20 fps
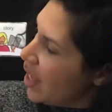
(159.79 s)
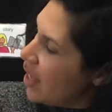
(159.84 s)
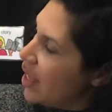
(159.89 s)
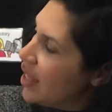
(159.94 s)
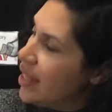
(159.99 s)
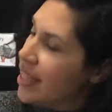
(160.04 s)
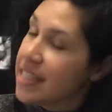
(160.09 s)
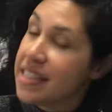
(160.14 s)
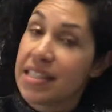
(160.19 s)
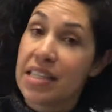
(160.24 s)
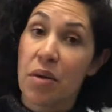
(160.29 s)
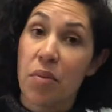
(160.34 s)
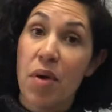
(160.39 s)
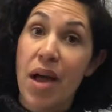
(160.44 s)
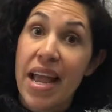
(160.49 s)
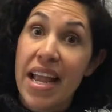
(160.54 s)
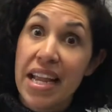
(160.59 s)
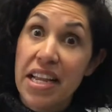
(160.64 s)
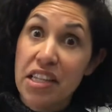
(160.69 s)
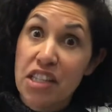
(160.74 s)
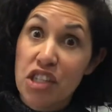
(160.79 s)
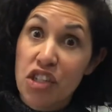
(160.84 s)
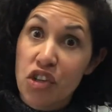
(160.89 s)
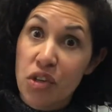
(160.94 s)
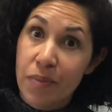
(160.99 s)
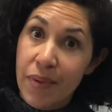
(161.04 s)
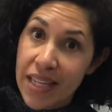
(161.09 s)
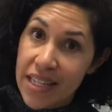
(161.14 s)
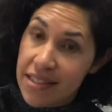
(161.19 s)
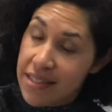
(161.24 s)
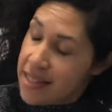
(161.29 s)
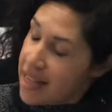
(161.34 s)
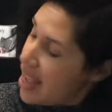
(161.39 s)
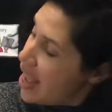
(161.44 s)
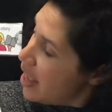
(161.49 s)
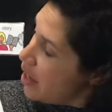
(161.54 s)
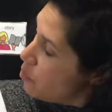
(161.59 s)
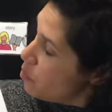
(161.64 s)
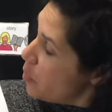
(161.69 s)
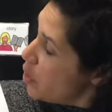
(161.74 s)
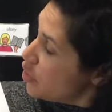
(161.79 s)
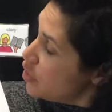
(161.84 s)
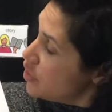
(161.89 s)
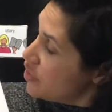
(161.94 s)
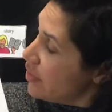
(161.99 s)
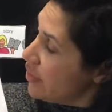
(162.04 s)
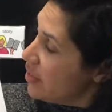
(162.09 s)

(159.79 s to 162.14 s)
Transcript: There's some instruments, and most of